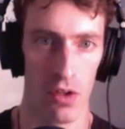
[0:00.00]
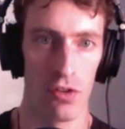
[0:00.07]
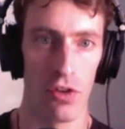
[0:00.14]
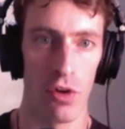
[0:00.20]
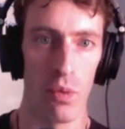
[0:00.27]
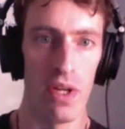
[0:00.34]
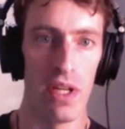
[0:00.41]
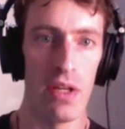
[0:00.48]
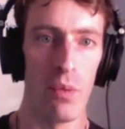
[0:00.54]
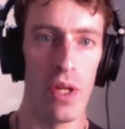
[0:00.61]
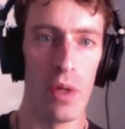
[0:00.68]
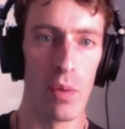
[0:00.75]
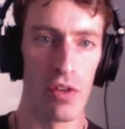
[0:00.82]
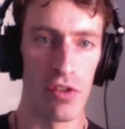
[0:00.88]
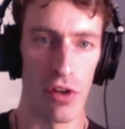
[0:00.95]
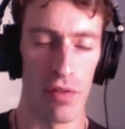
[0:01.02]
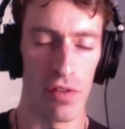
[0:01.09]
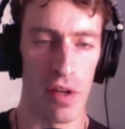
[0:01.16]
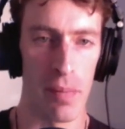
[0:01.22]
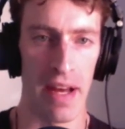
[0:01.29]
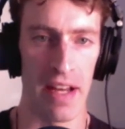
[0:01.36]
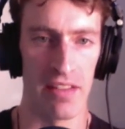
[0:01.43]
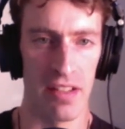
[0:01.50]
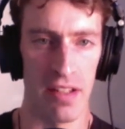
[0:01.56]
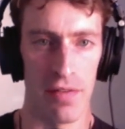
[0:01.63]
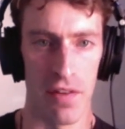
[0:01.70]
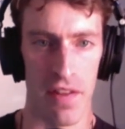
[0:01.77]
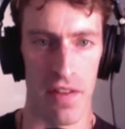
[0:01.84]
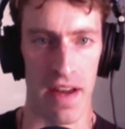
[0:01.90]
So we reserve capacity
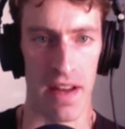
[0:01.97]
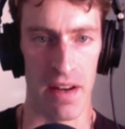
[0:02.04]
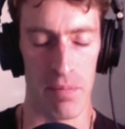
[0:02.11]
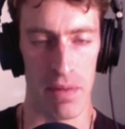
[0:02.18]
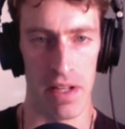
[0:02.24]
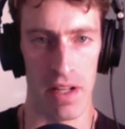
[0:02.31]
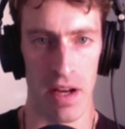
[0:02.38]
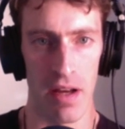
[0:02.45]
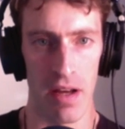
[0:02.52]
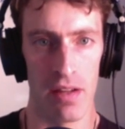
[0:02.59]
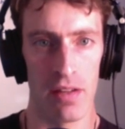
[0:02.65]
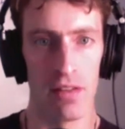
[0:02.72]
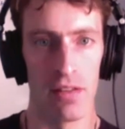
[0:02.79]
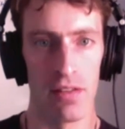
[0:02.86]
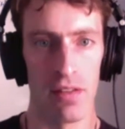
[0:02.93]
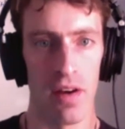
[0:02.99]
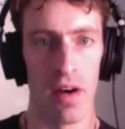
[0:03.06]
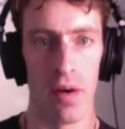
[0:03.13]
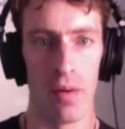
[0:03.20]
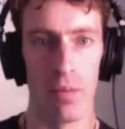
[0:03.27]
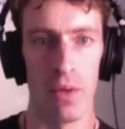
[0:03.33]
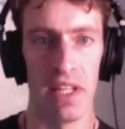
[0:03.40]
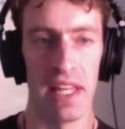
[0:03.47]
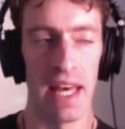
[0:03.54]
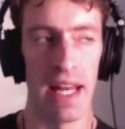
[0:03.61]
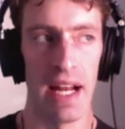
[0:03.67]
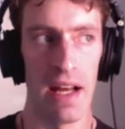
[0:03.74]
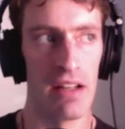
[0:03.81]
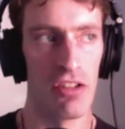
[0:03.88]
for that because we
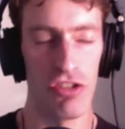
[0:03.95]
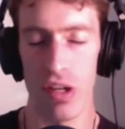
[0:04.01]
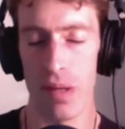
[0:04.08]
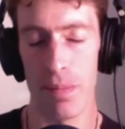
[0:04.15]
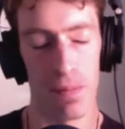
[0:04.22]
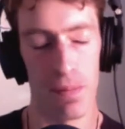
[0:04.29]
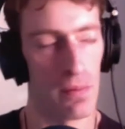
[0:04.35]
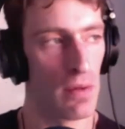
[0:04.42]
can't ship